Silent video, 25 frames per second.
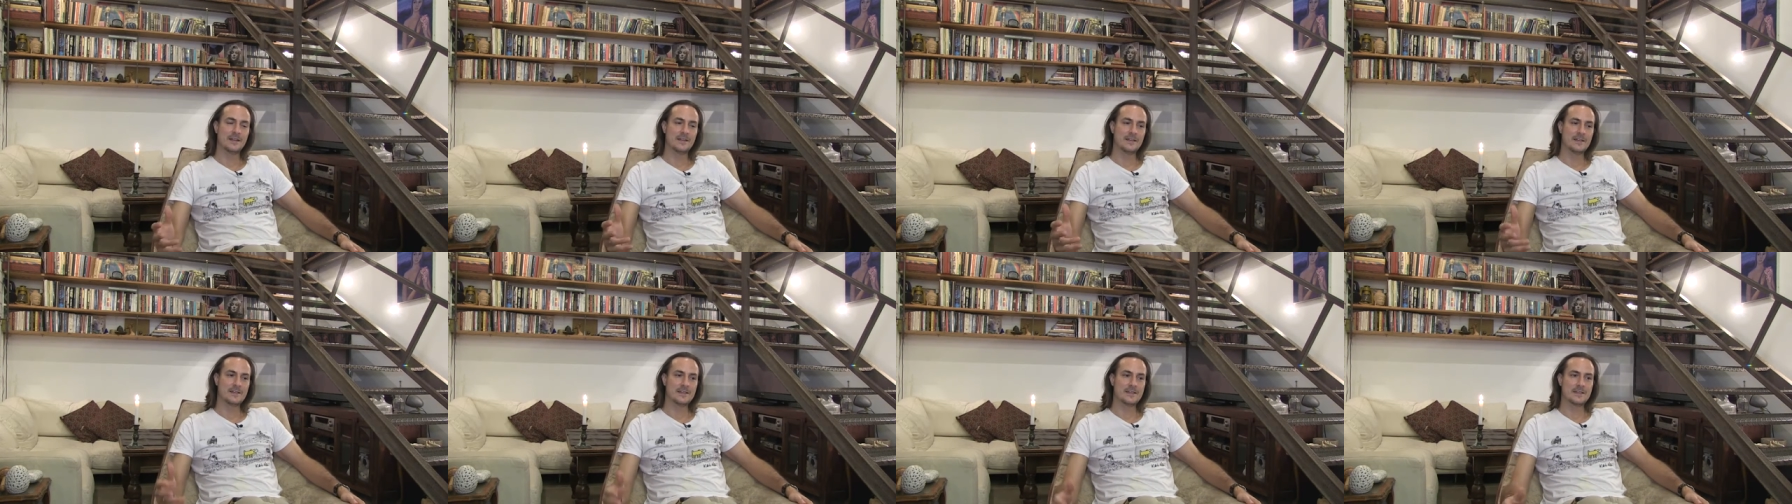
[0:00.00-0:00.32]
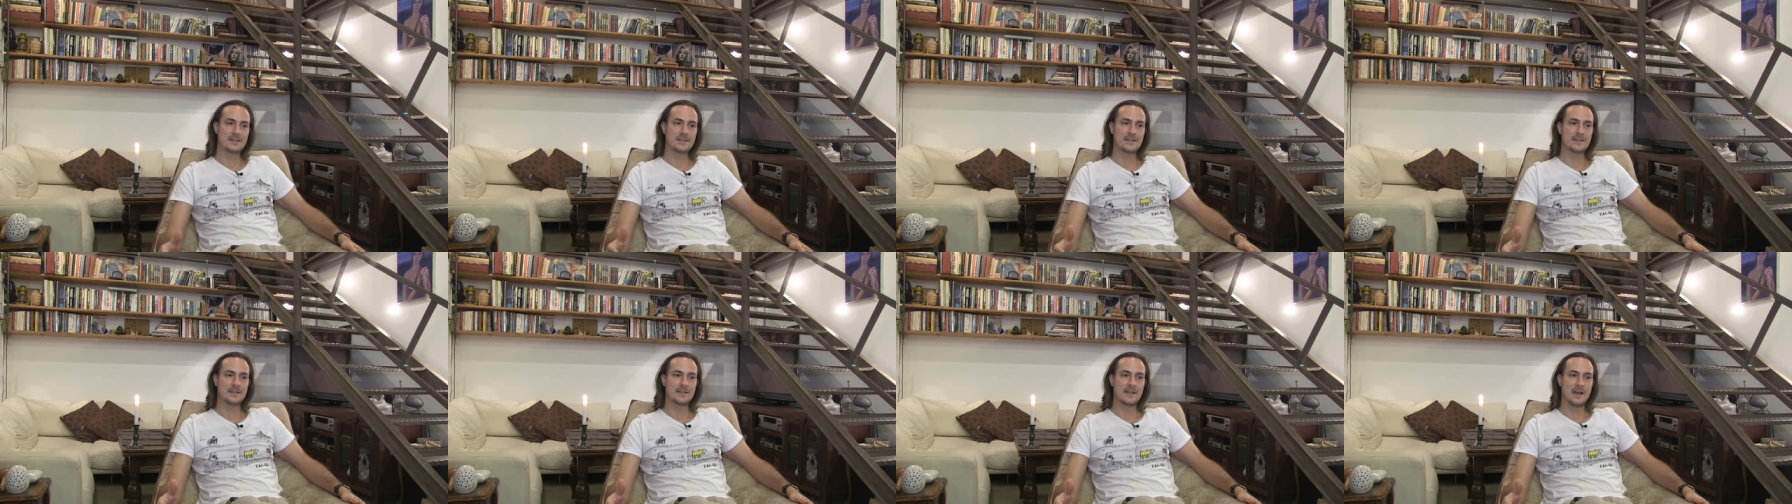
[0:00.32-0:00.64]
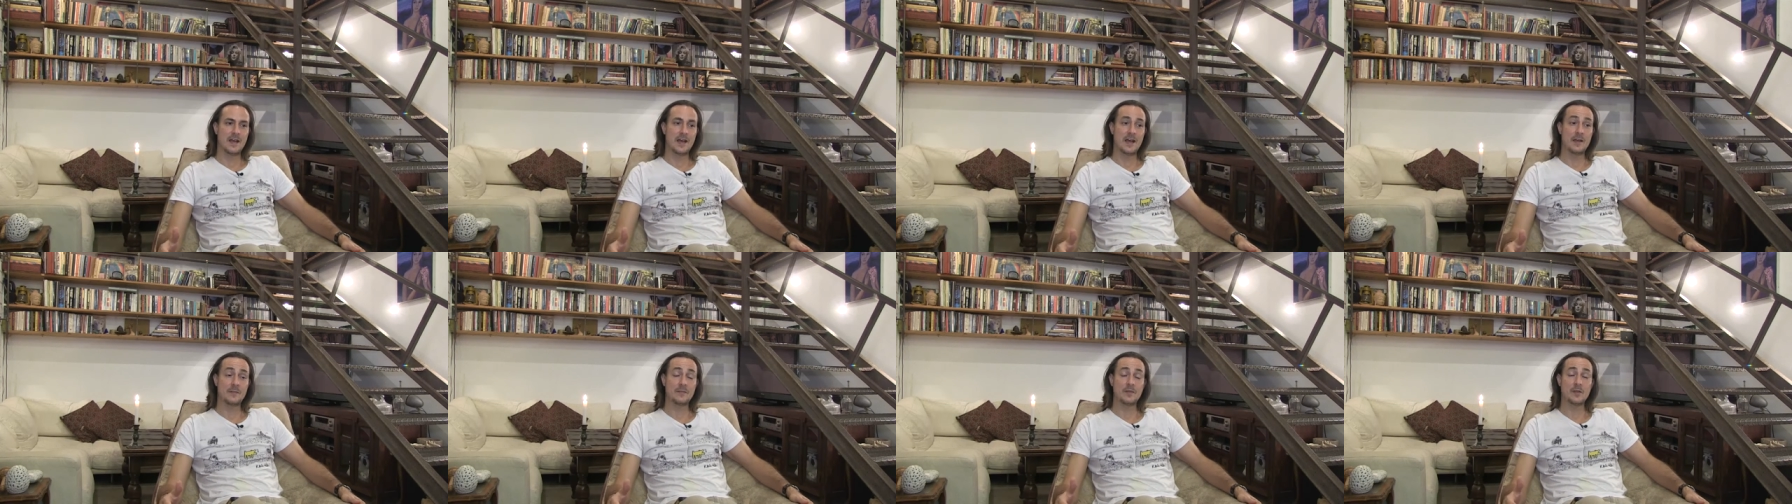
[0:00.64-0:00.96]
This is a
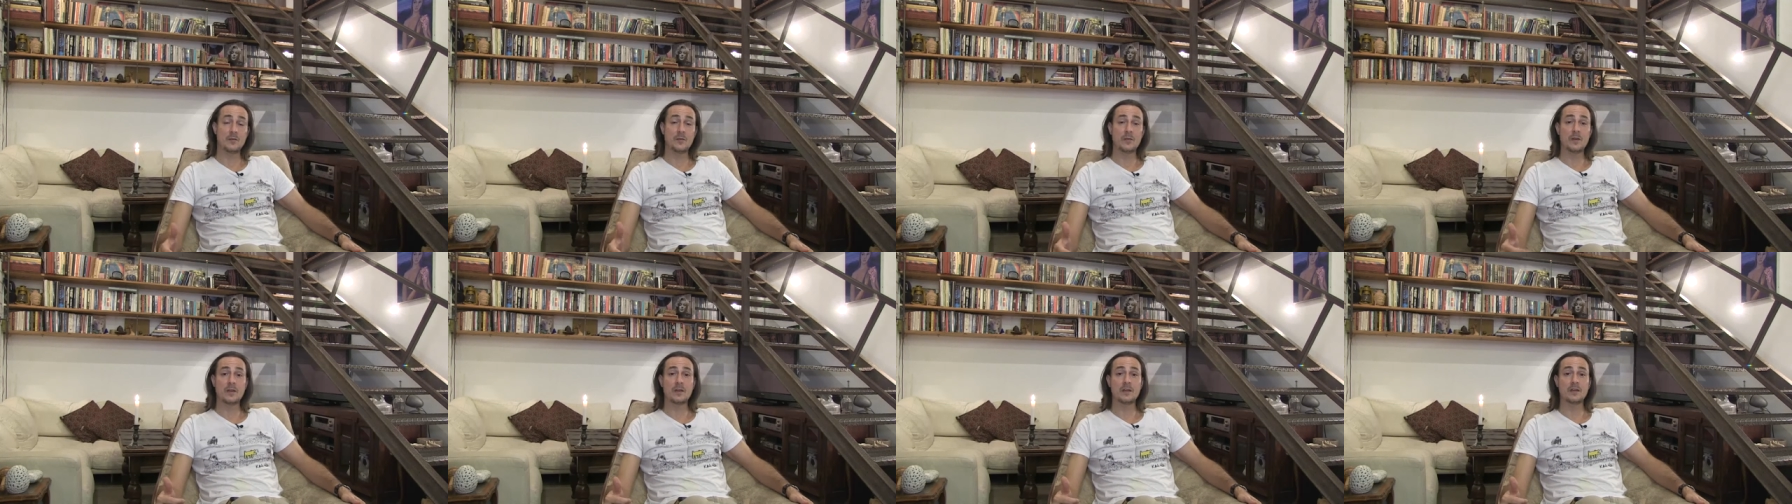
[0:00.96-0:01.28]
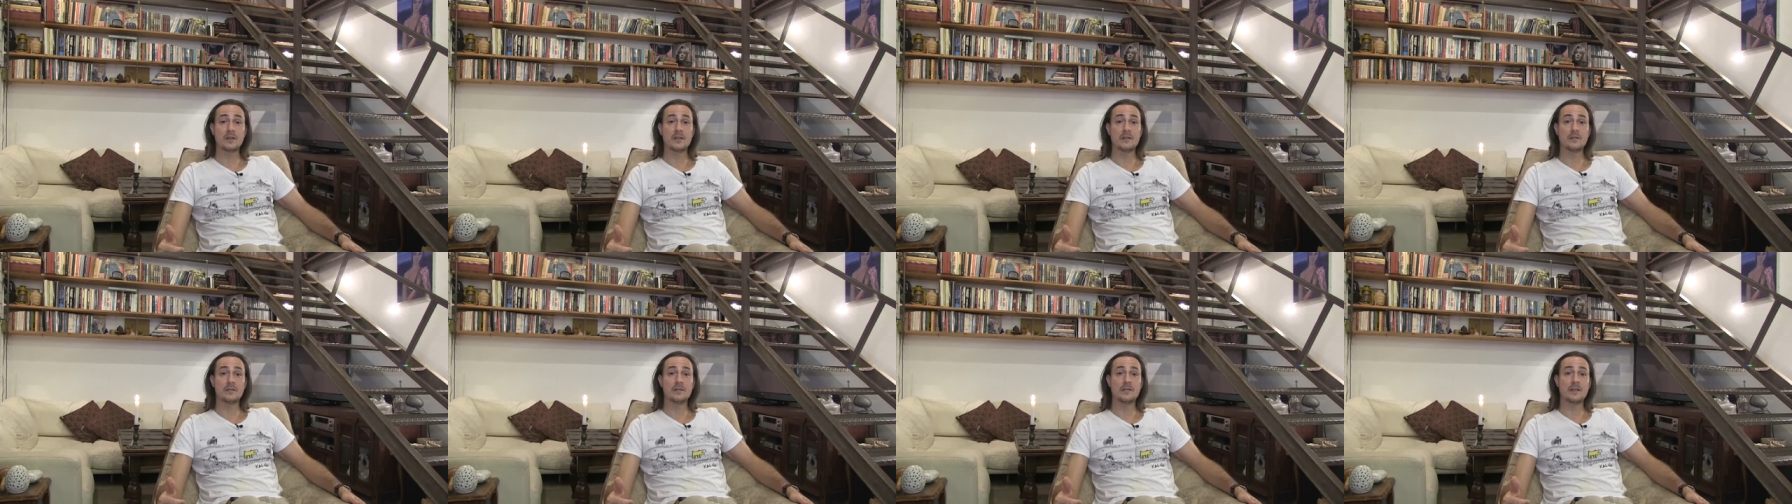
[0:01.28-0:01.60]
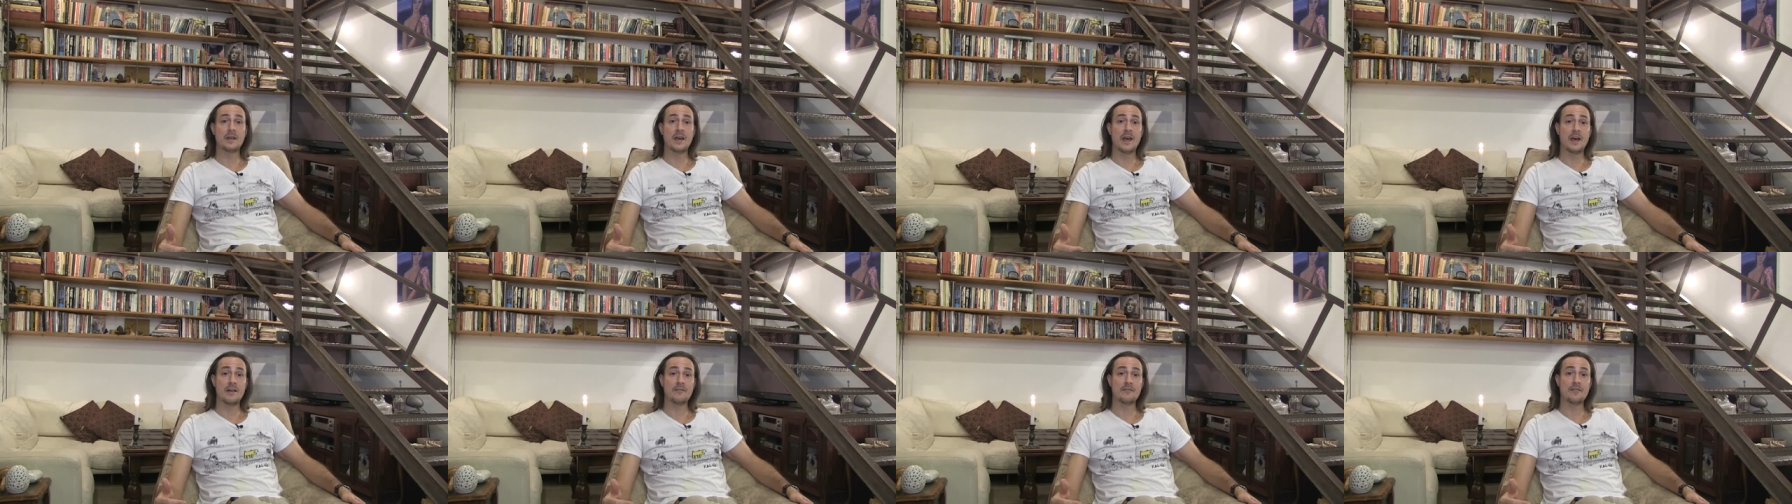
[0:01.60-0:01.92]
time that we could
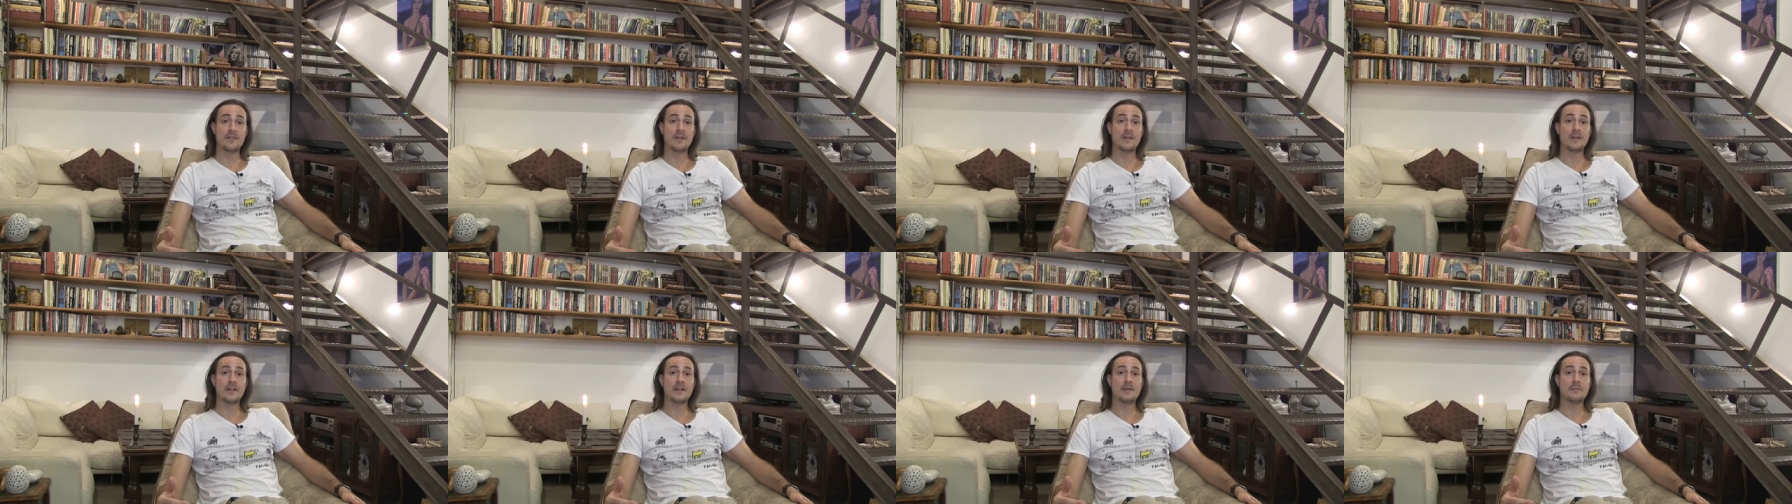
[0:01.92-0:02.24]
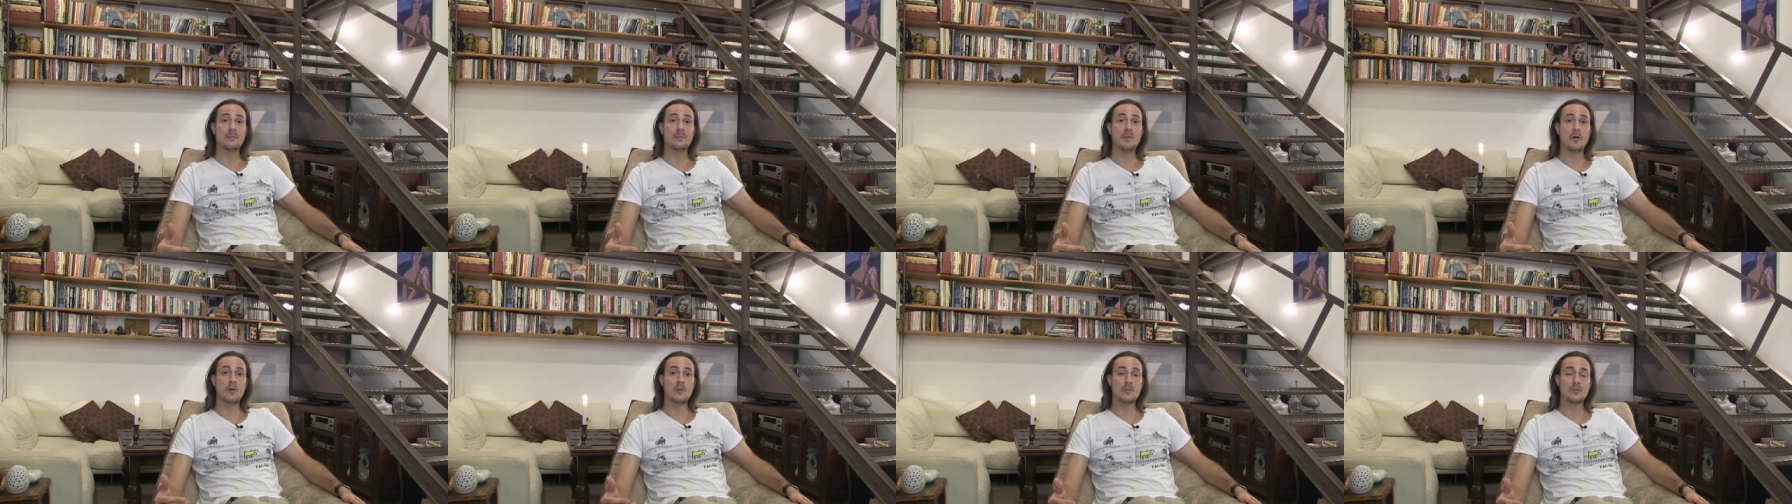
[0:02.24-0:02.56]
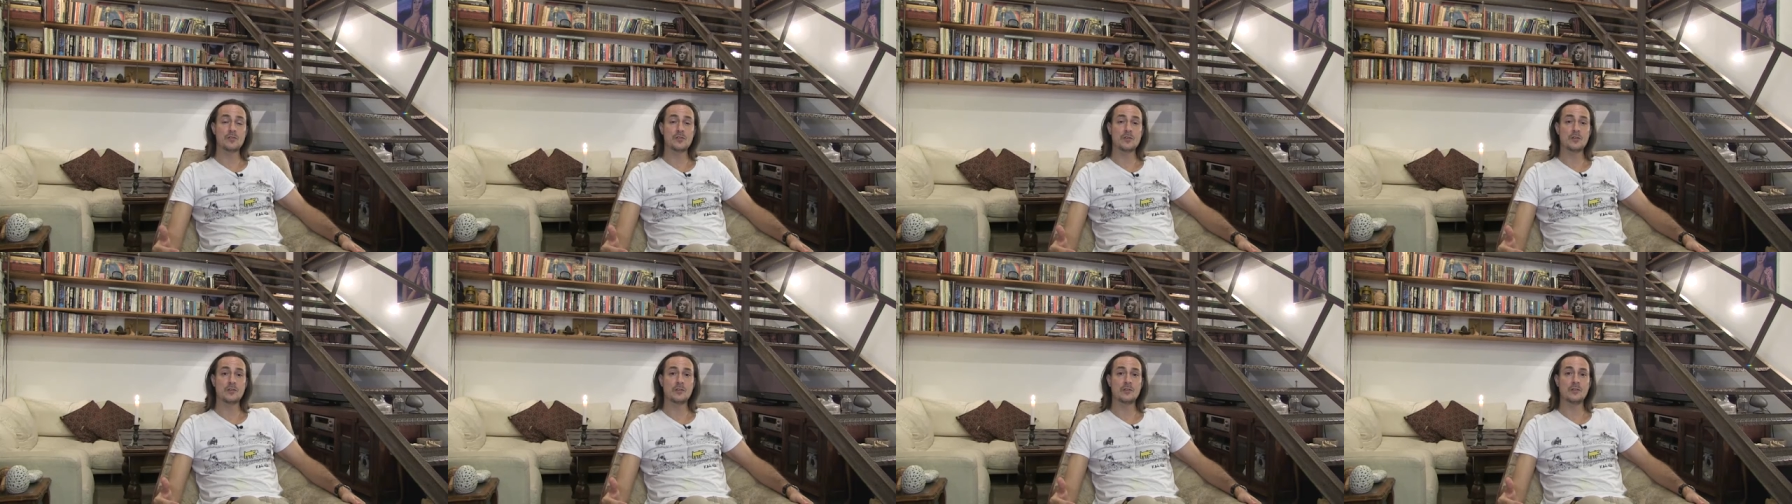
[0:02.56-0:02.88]
have an
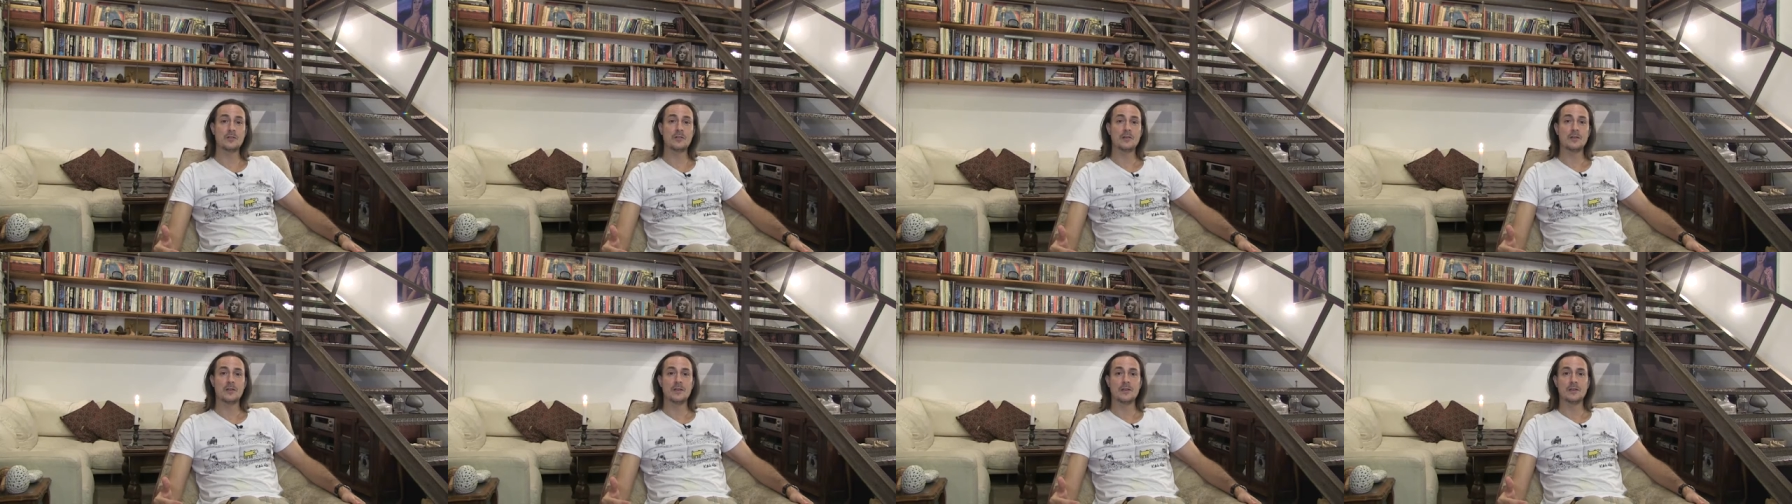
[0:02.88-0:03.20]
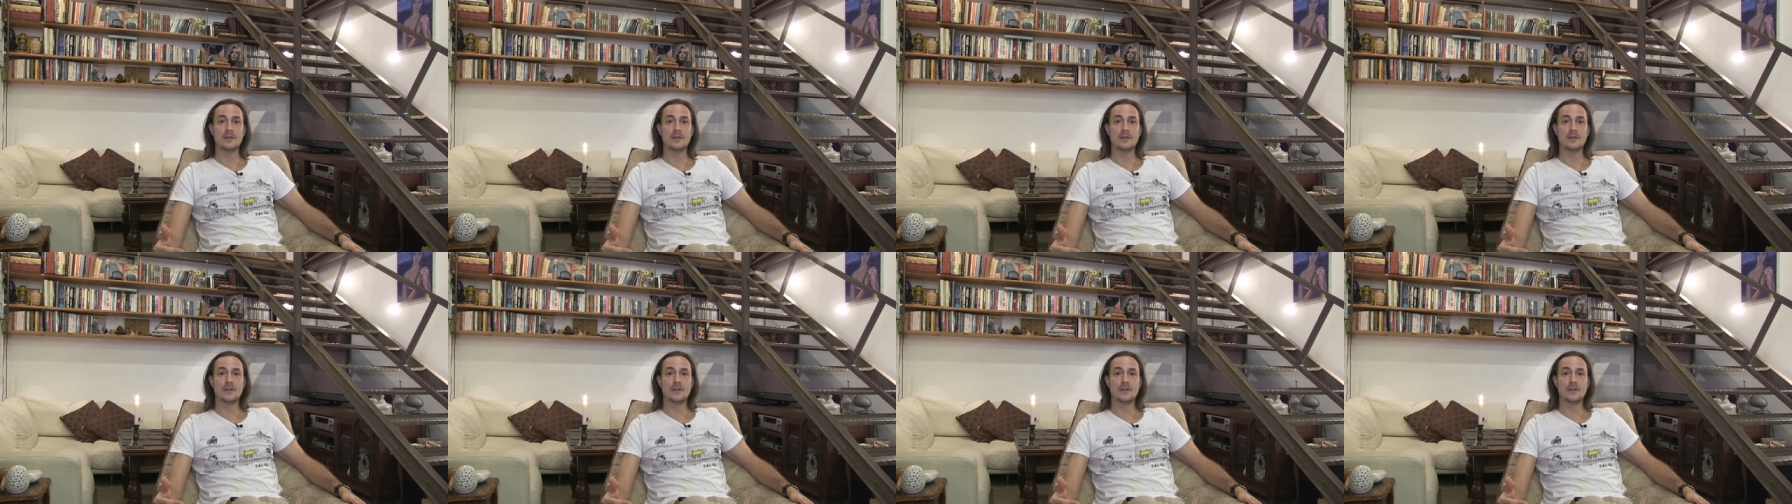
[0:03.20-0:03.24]
emotional,